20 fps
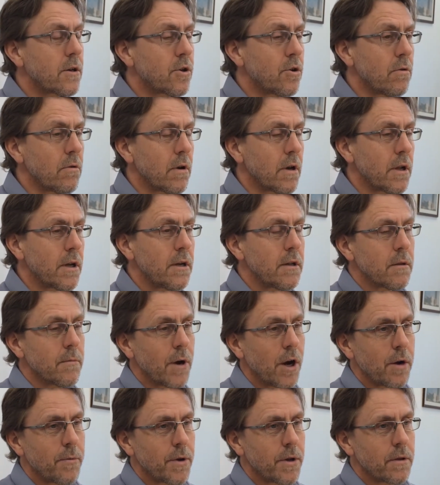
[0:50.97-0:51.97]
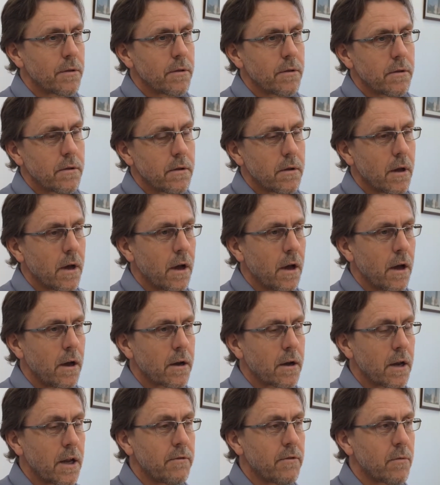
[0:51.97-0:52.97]
Currently at the moment,
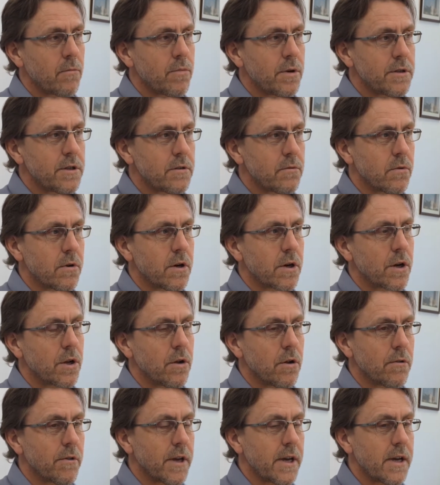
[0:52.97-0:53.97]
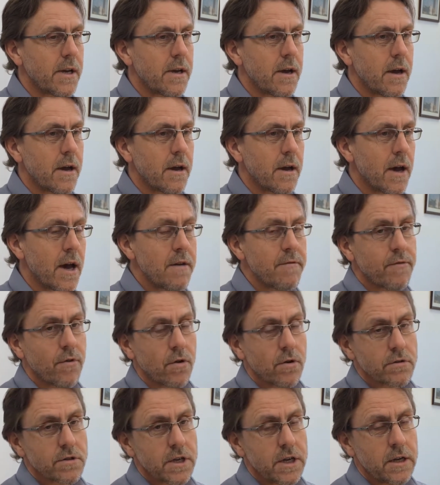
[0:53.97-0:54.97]
Cleveland Bridge are working on the
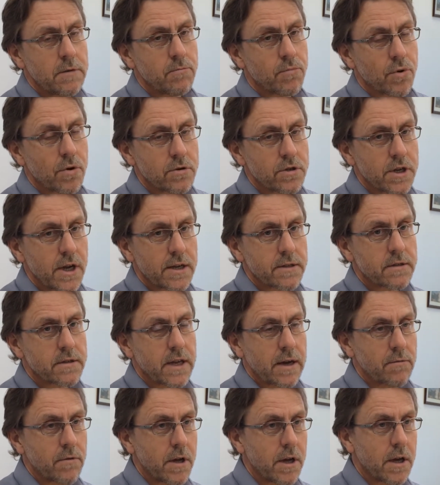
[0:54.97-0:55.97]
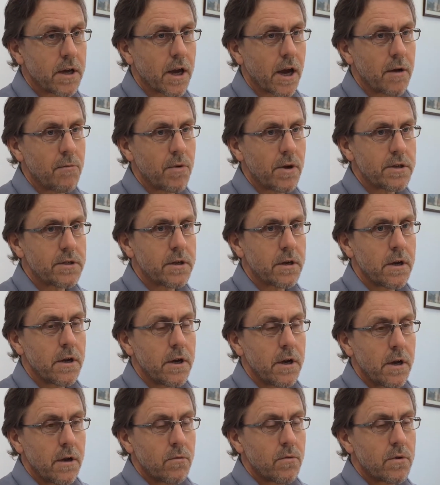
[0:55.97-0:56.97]
A14 project down near Cambridge,
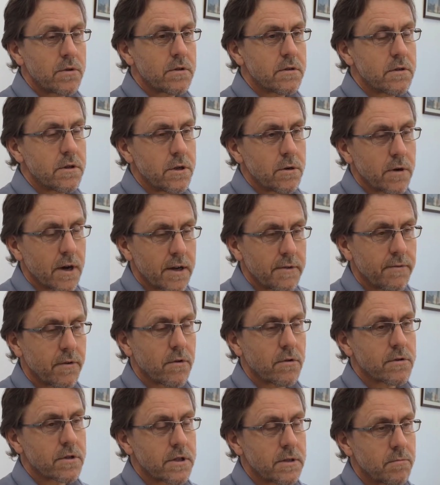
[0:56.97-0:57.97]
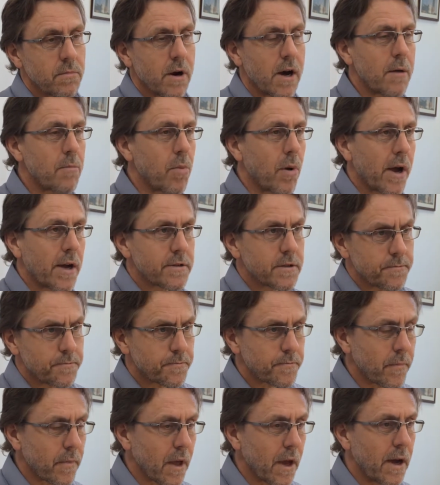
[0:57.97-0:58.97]
which is a new A14 bypass
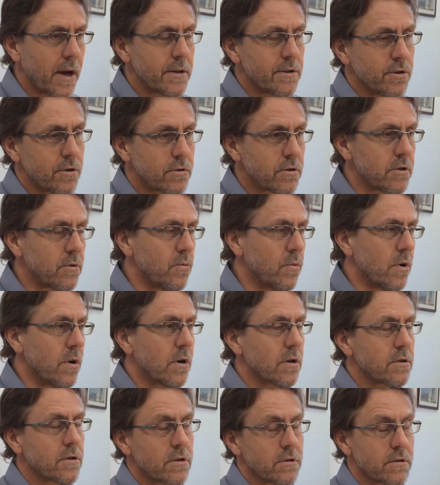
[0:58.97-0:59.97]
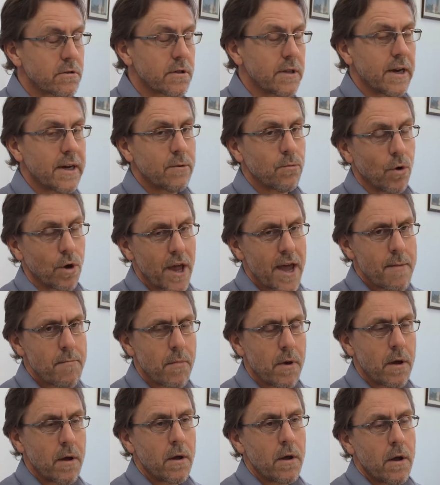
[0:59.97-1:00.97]
and junction works on today,
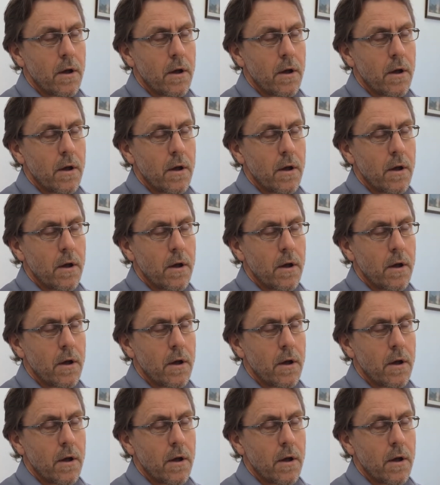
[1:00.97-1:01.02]
1M.